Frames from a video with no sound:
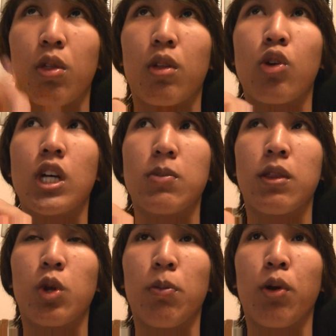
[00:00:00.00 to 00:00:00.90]
USB
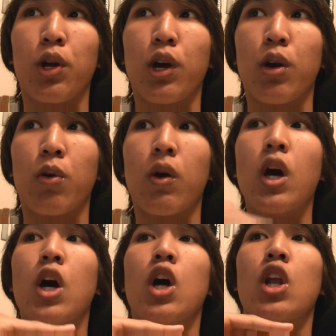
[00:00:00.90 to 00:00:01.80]
3.0,
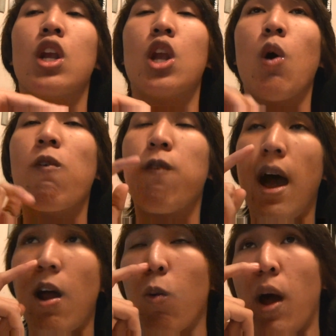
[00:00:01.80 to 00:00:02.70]
no
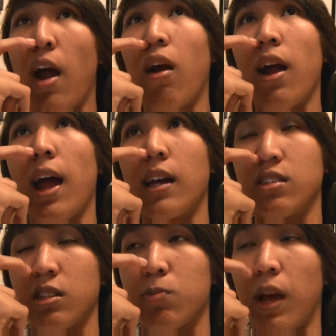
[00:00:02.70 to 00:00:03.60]
FireWire as
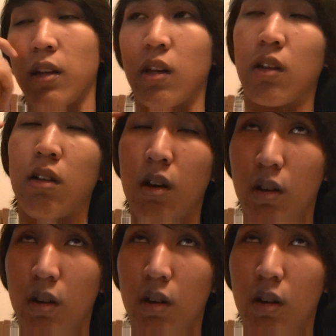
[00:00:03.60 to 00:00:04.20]
expected.